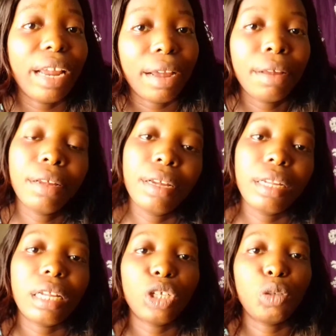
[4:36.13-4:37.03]
And
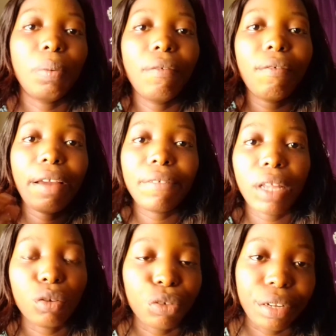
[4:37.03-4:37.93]
I should pay
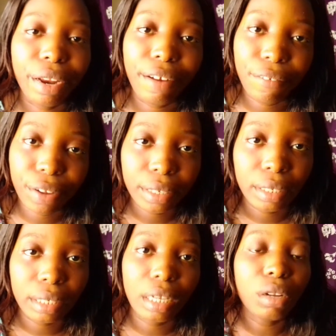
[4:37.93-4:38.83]
5,000 naira first.
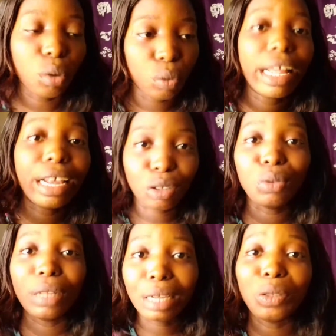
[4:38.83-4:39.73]
He said, oh, that's good.